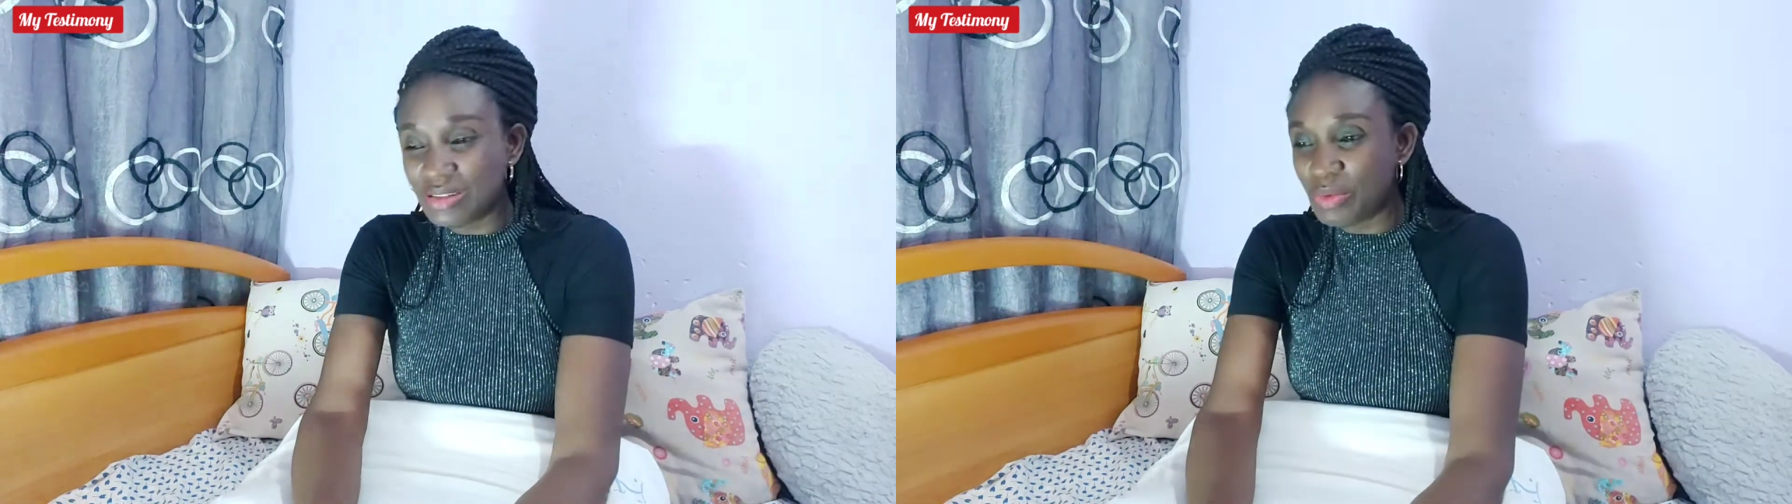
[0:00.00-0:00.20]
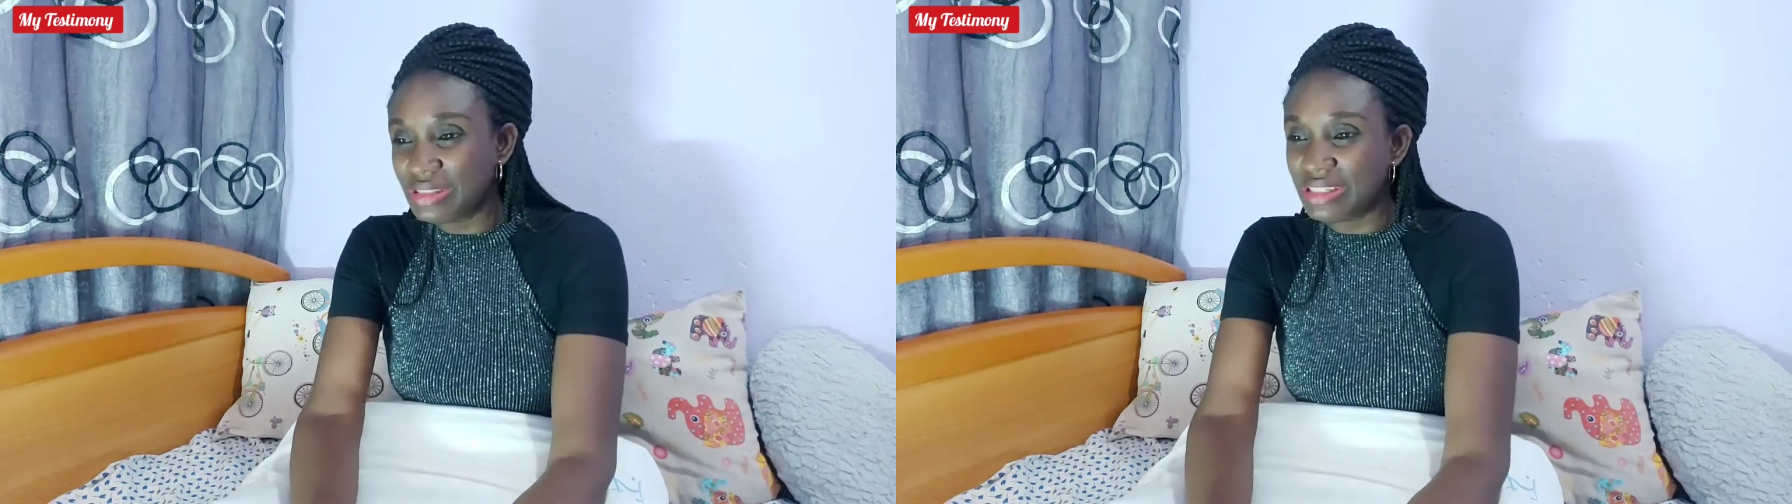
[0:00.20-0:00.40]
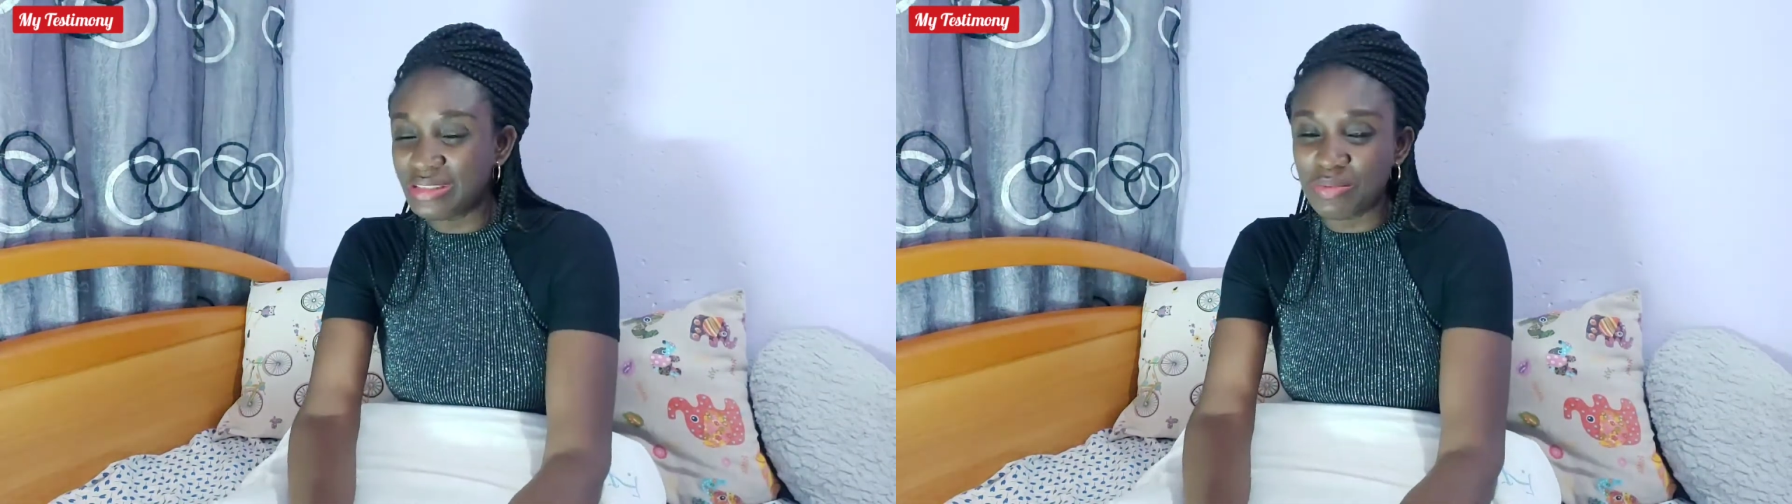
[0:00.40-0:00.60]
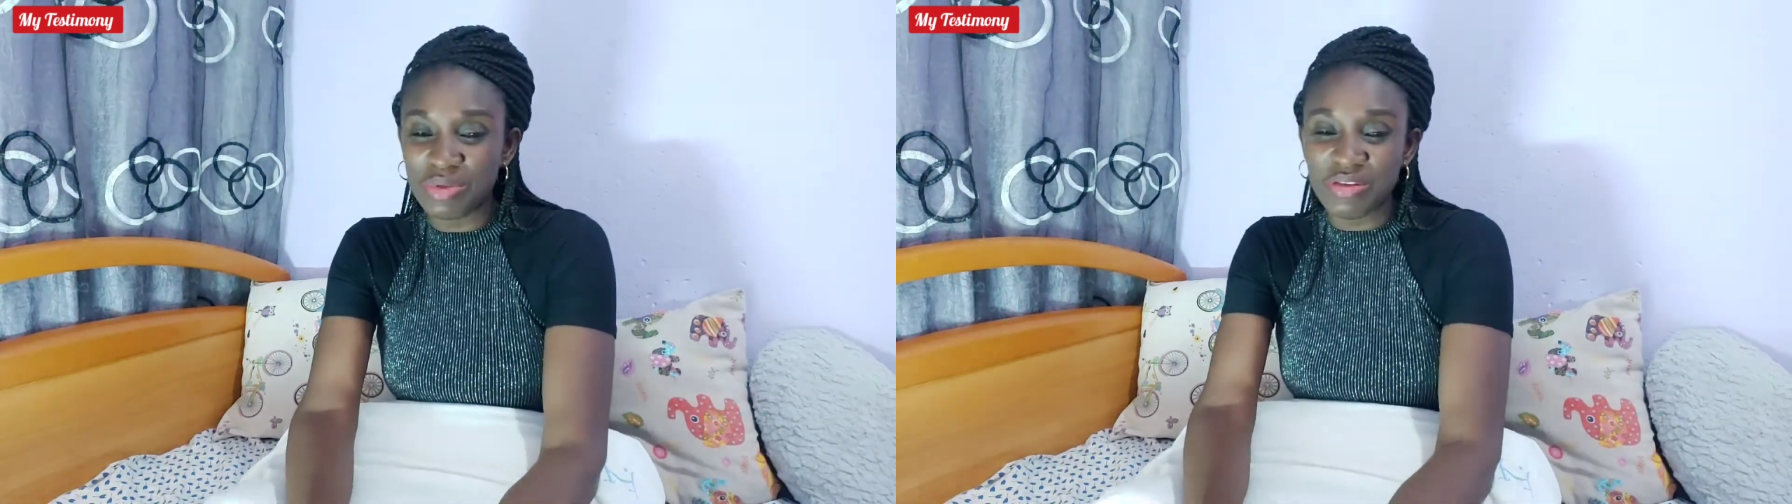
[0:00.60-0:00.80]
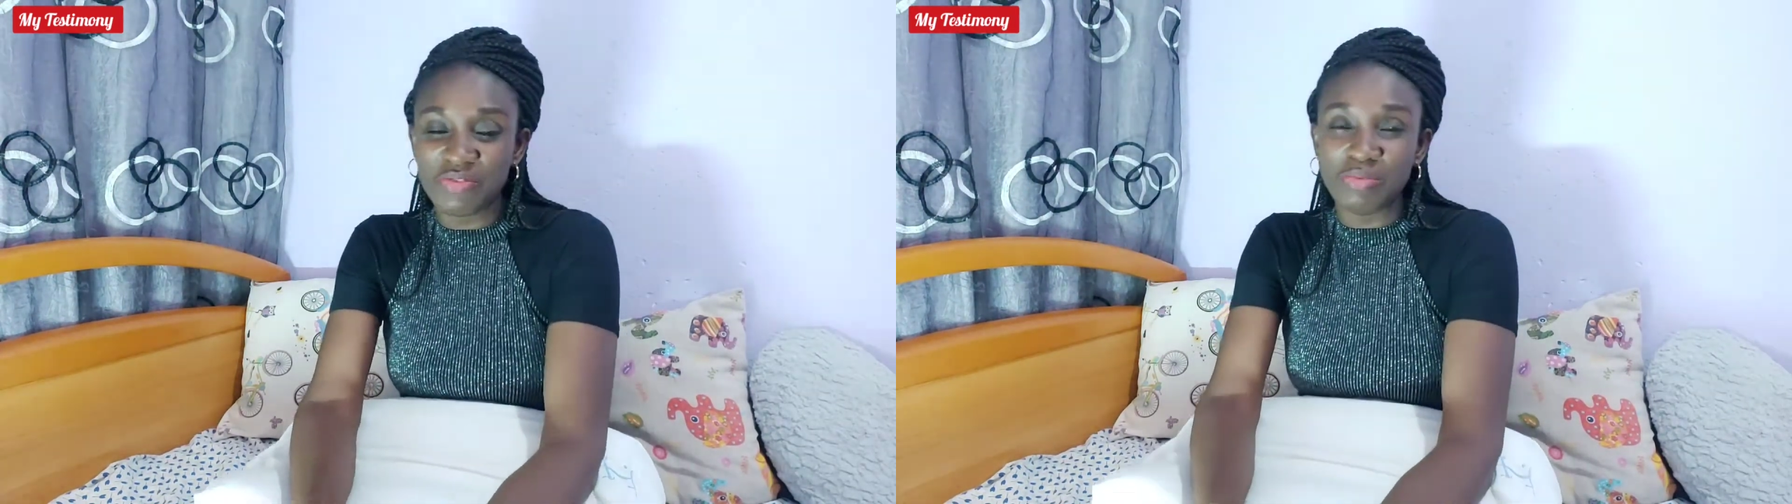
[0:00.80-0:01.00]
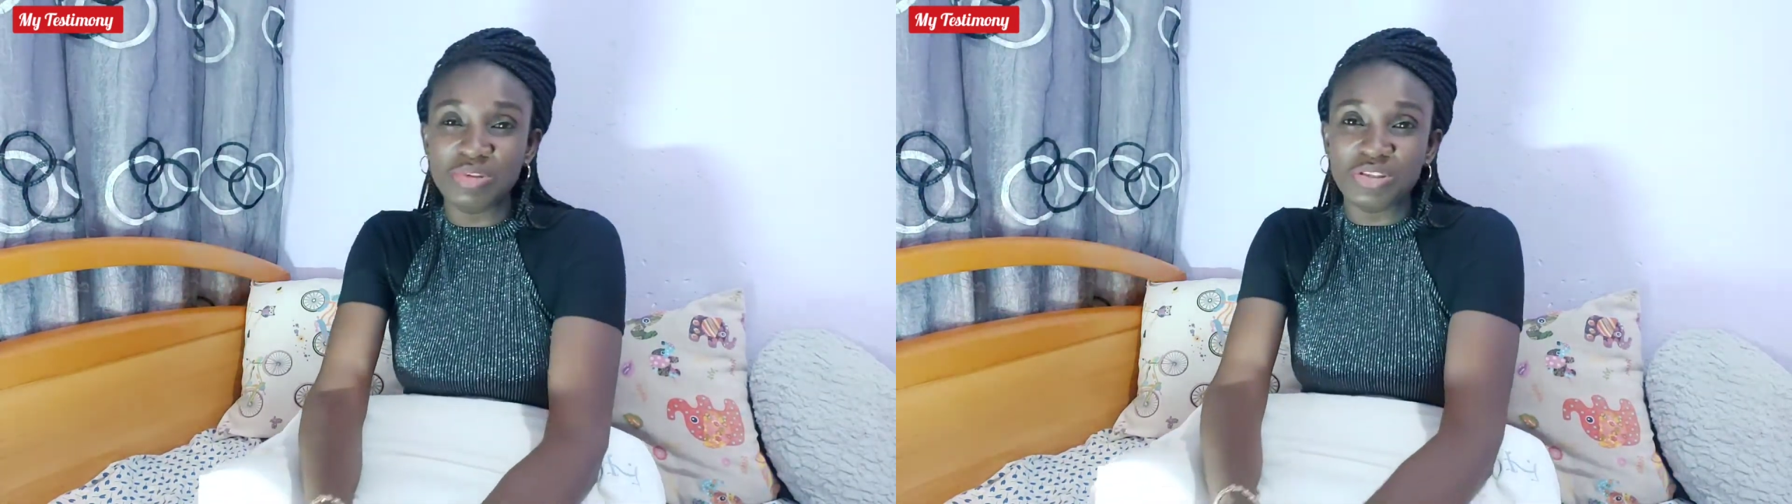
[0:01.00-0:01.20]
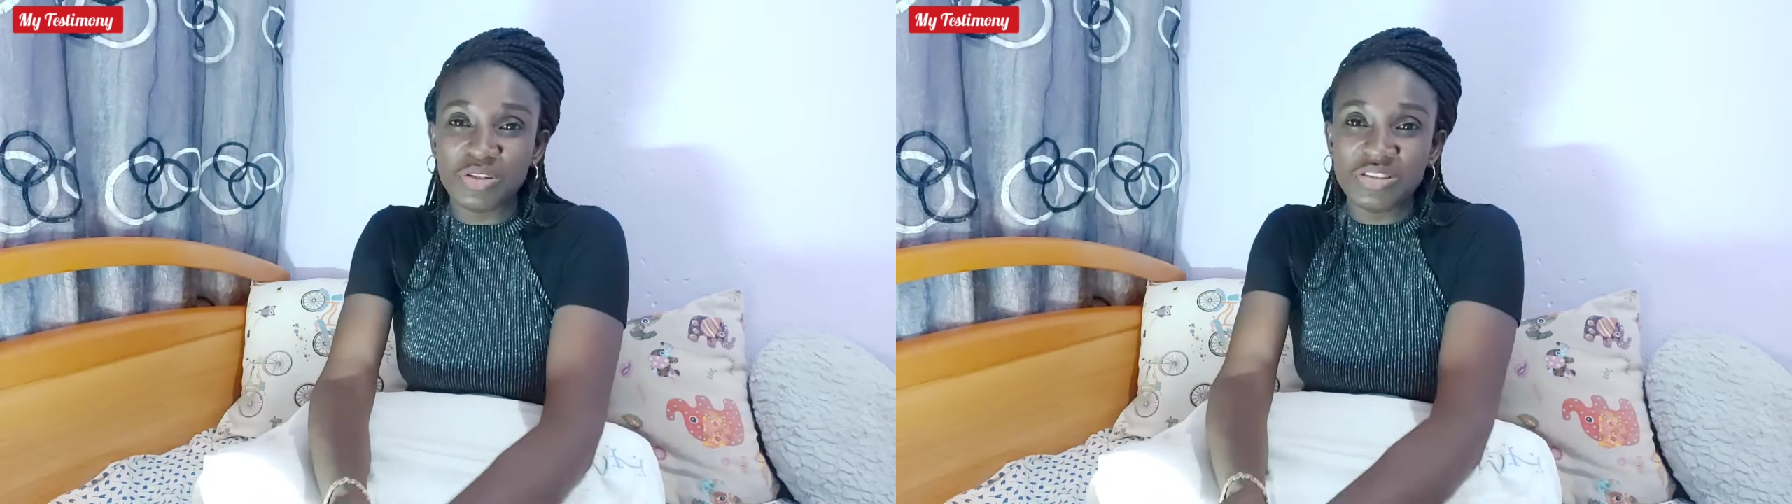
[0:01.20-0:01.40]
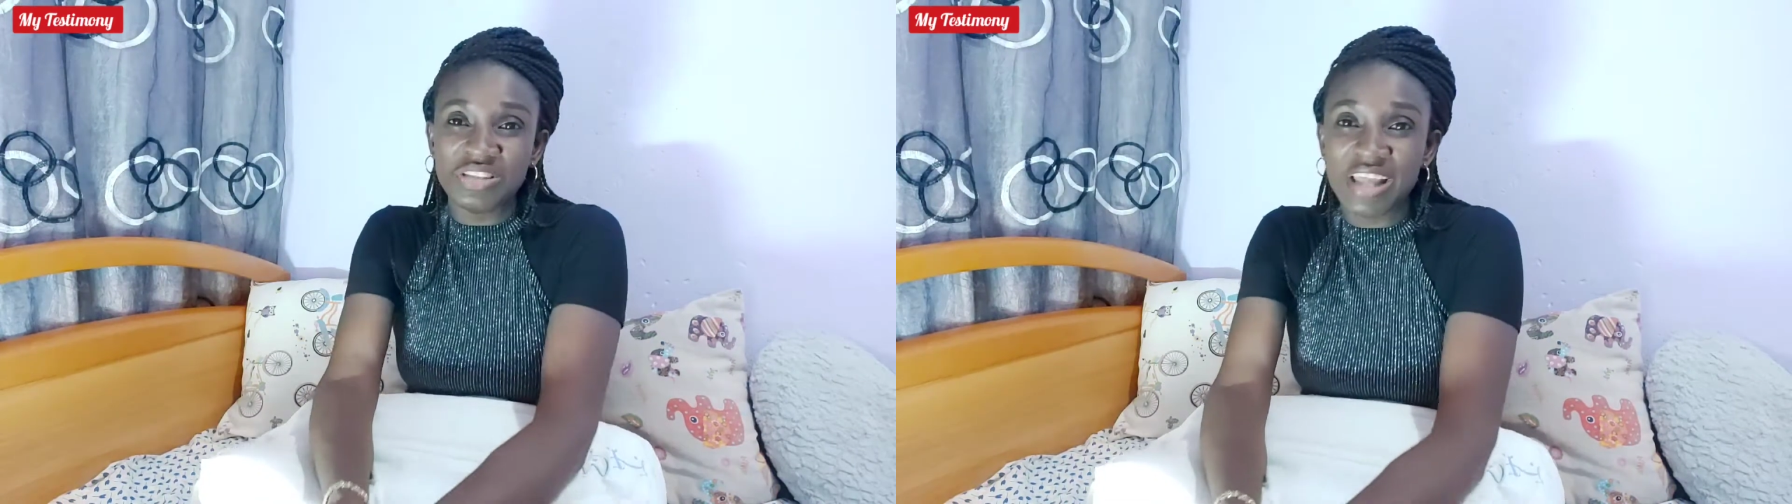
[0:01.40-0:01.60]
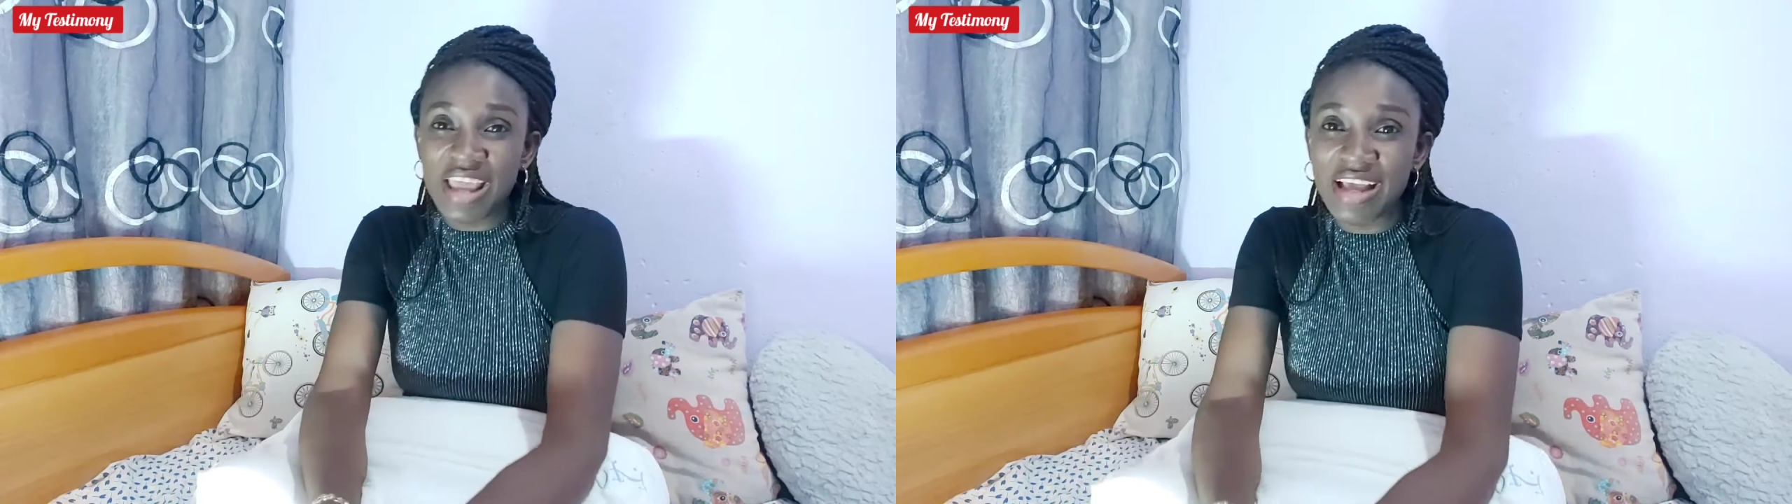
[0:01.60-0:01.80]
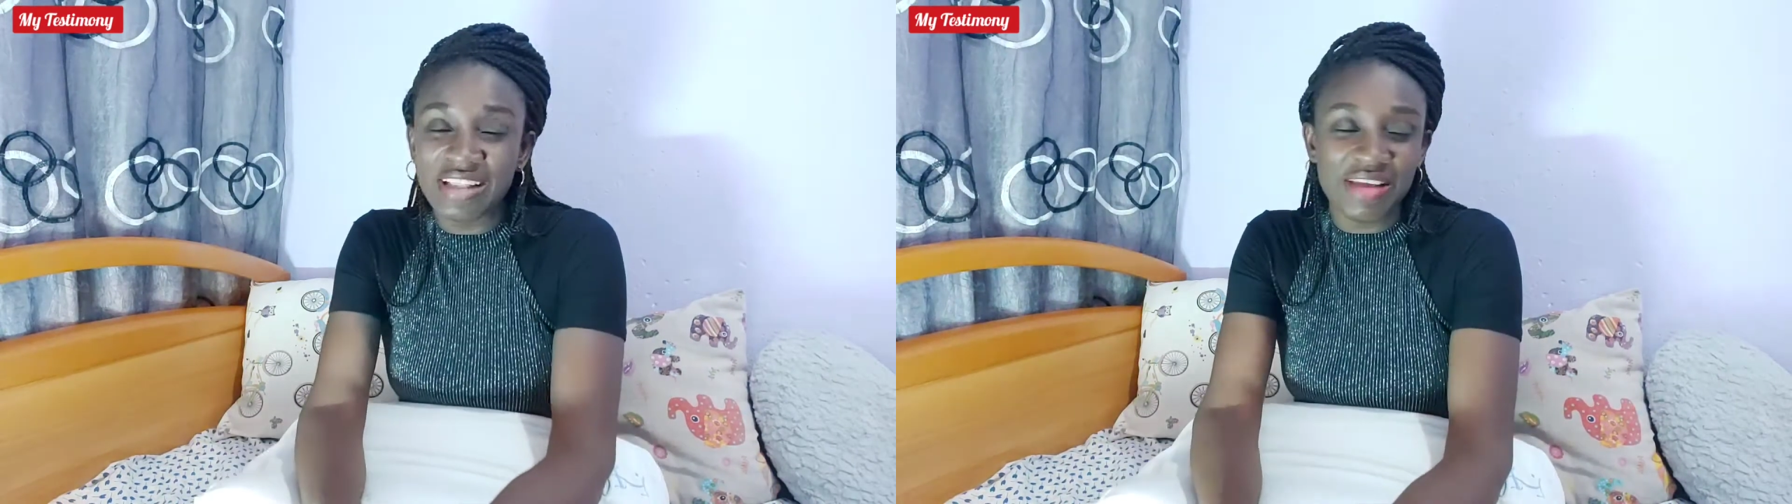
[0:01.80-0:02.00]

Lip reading: He wanted somebody from the church there.